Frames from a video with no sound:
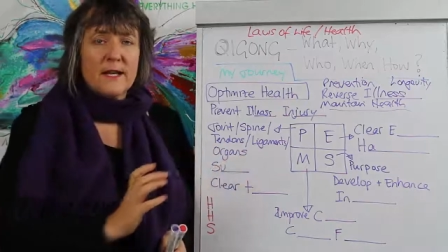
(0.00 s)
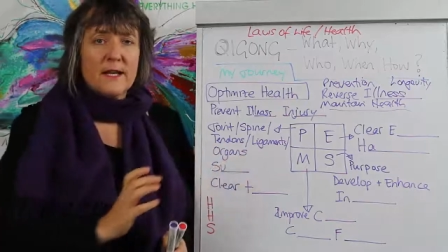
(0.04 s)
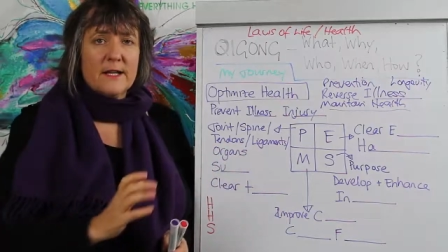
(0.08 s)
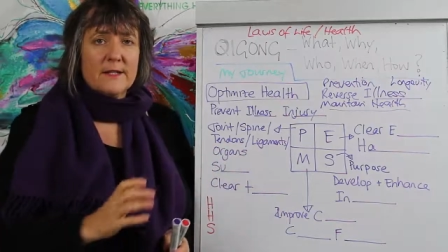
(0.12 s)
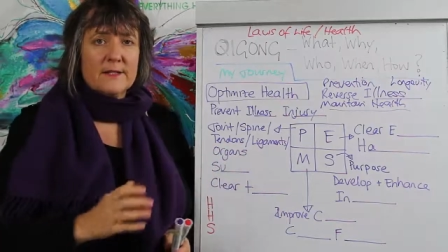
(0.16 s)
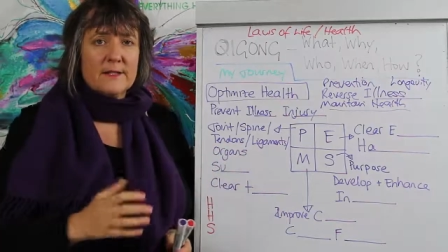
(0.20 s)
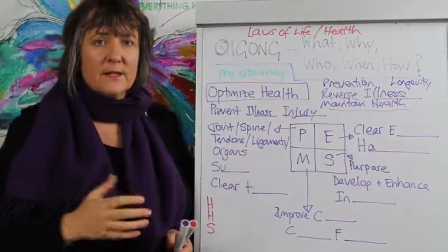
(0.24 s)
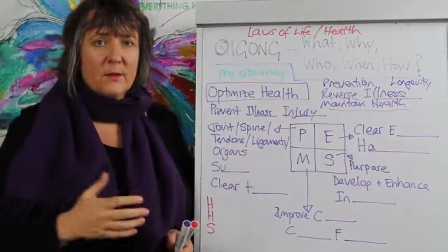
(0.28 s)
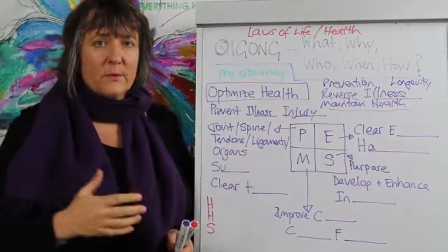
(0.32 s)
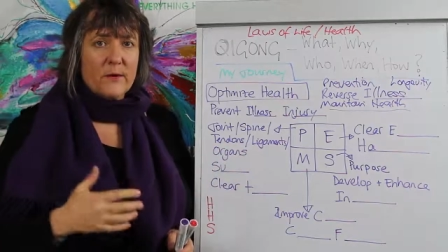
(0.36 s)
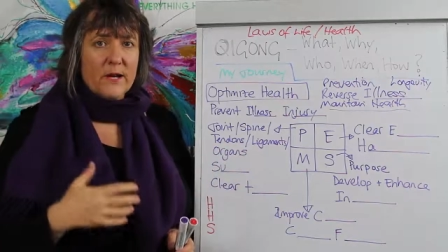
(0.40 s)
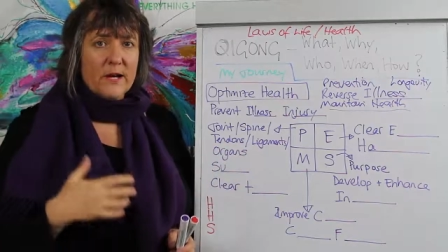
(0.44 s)

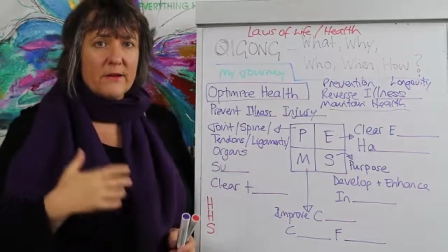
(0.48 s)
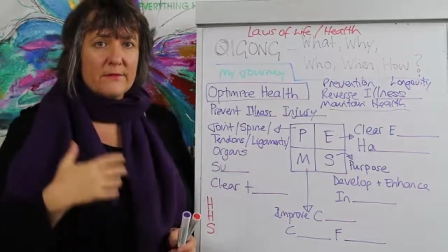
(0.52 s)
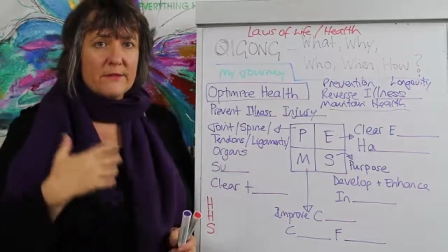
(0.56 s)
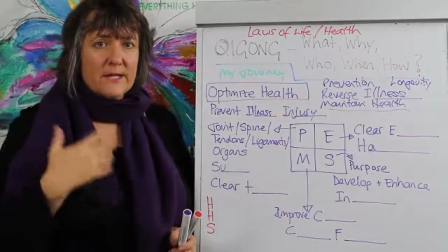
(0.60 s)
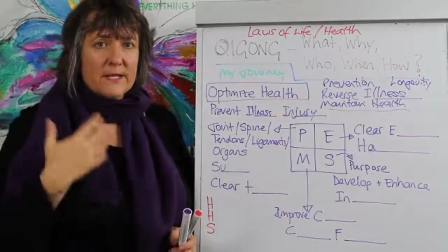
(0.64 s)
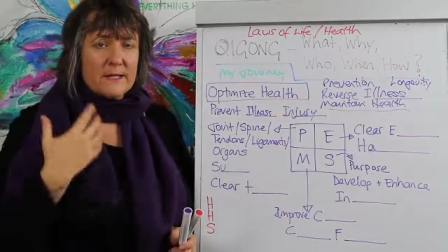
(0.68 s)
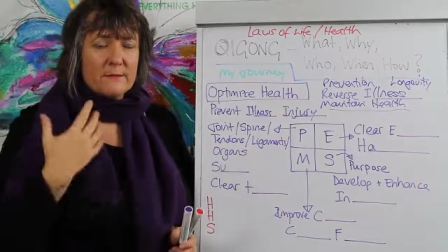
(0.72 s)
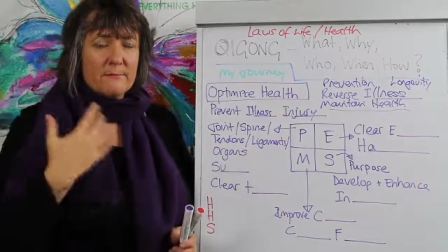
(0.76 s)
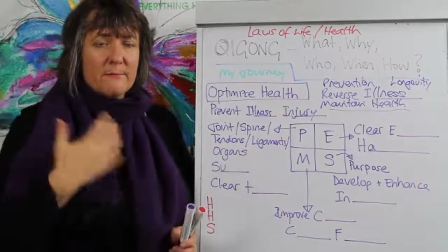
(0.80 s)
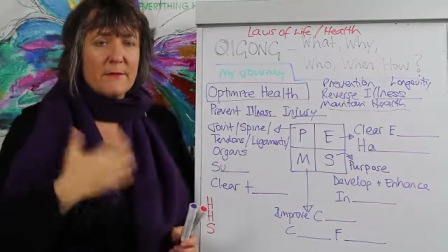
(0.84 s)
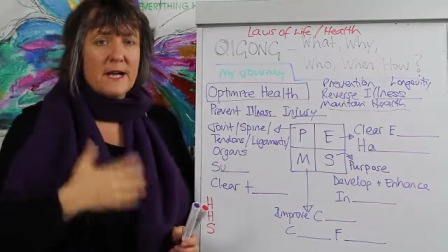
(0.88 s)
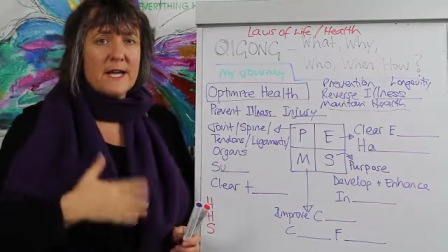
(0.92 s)
And so we have
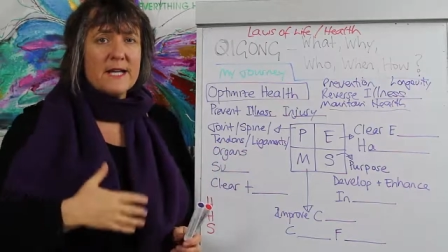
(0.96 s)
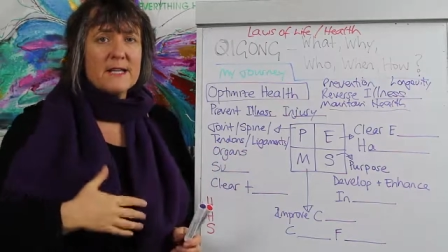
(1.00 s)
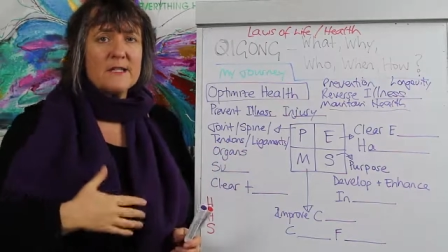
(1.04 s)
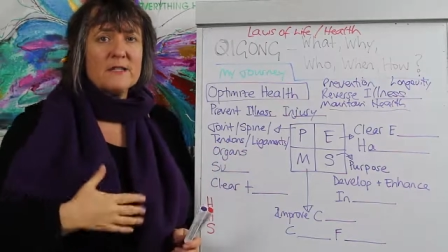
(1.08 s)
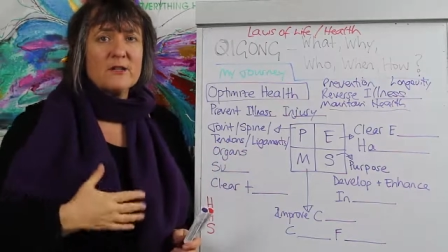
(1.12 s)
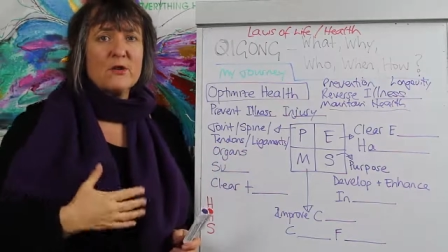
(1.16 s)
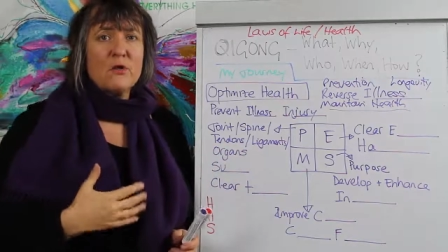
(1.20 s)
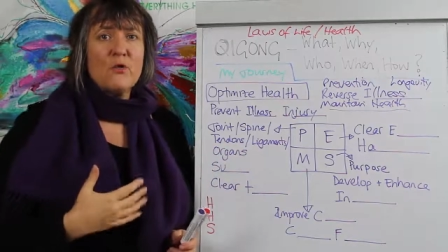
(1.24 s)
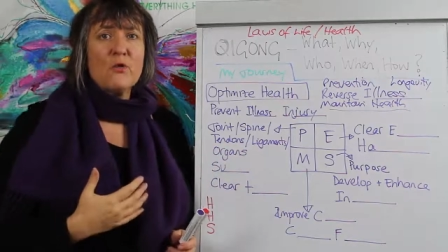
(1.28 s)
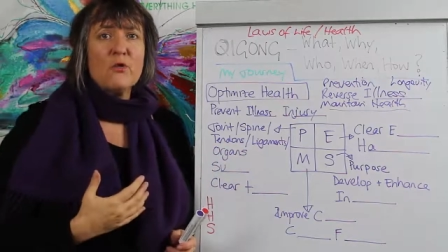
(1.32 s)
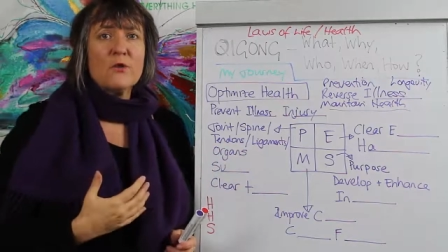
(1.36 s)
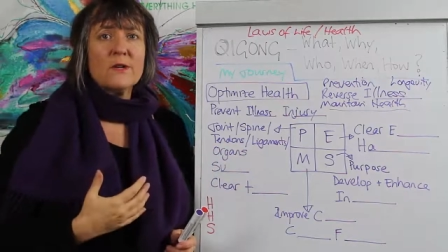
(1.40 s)
these
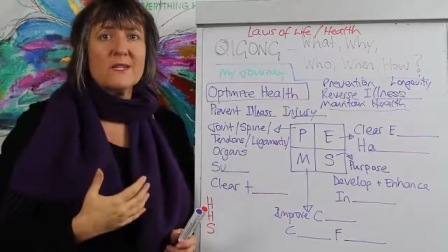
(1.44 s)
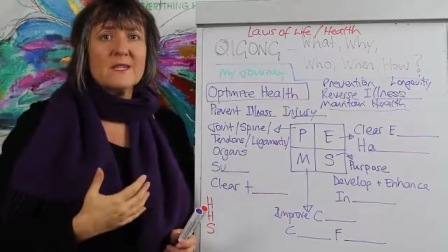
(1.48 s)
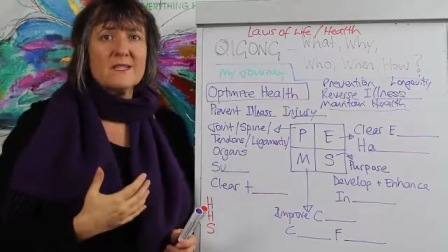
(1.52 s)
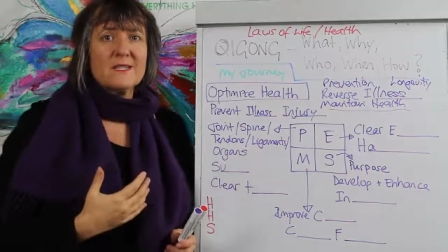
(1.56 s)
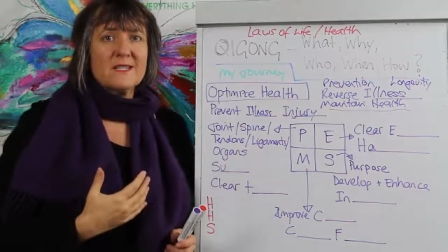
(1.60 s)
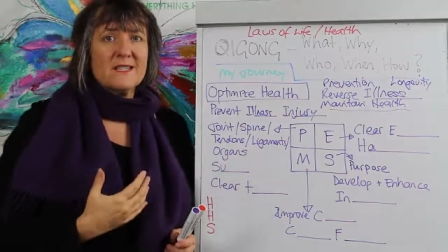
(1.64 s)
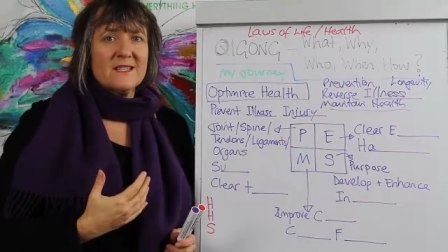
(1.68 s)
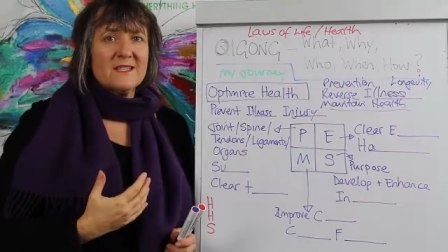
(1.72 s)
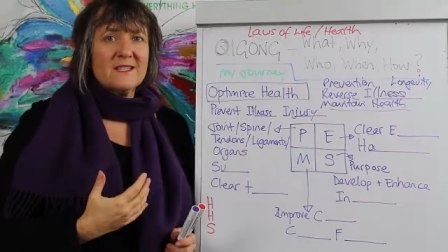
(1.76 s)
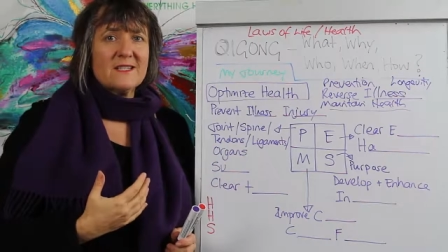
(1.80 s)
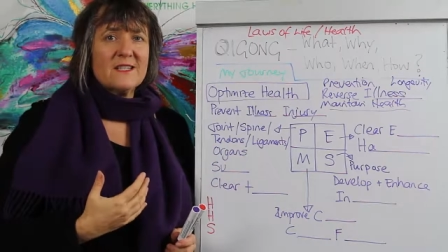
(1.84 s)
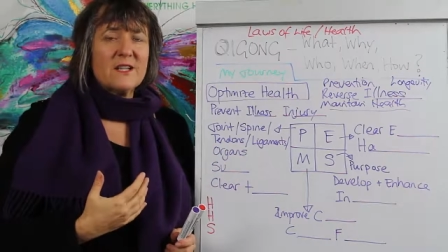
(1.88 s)
major
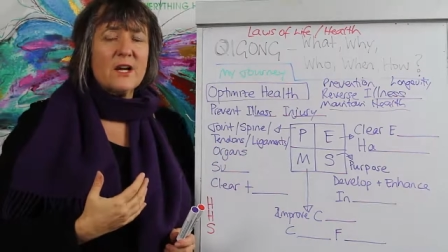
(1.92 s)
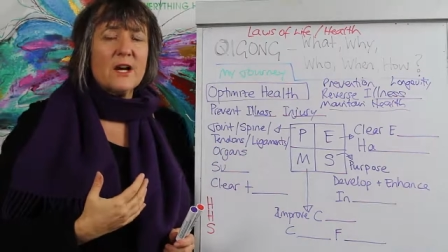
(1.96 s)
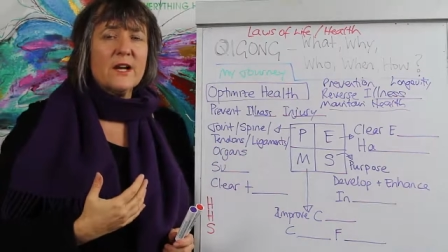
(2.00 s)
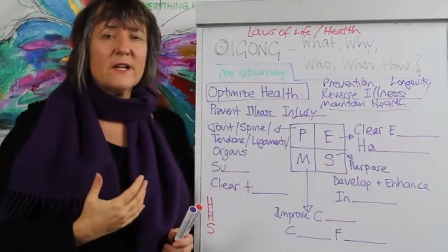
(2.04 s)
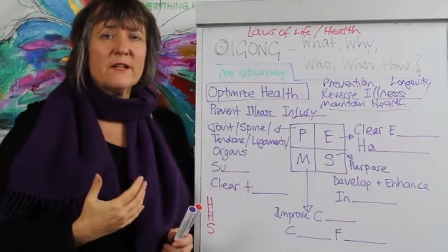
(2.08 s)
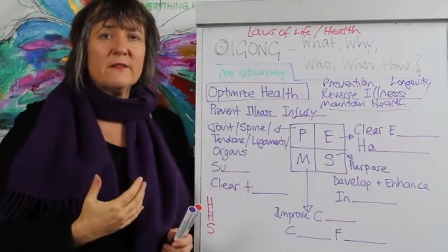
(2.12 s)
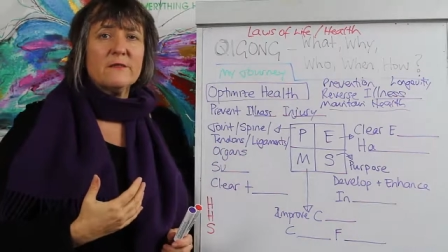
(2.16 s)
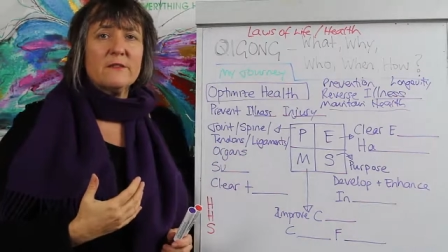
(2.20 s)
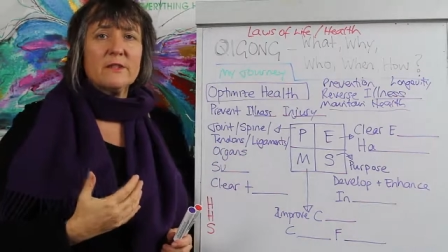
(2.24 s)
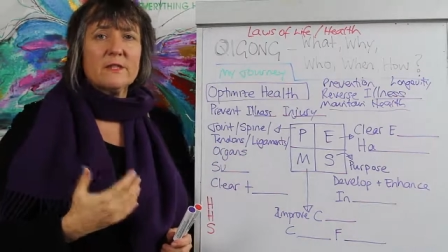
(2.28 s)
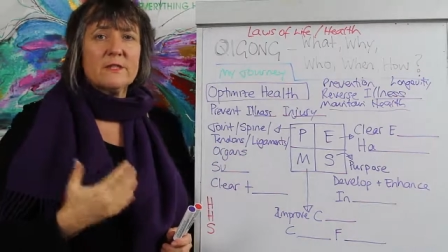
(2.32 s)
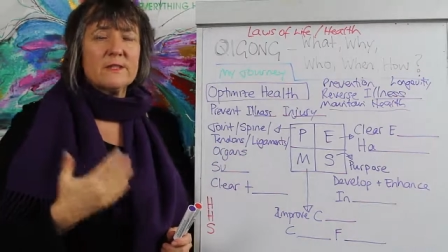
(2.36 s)
organs
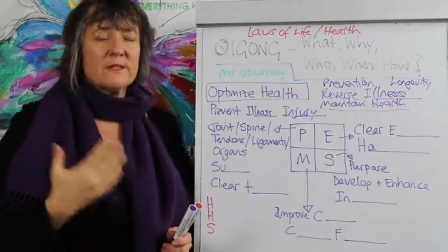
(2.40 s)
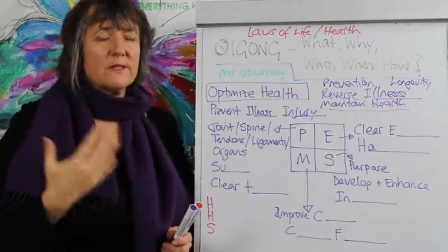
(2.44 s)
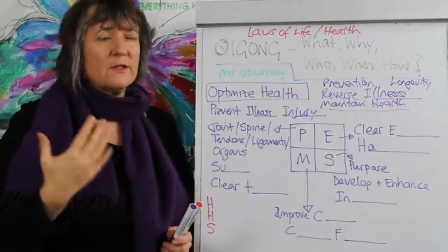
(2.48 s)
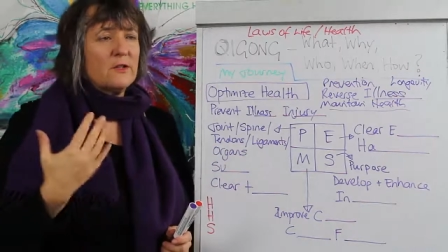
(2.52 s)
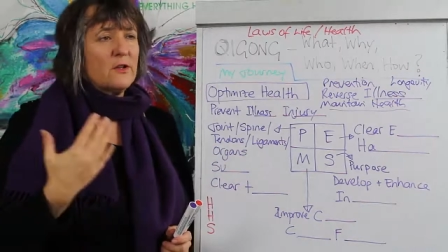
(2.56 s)
inside of us,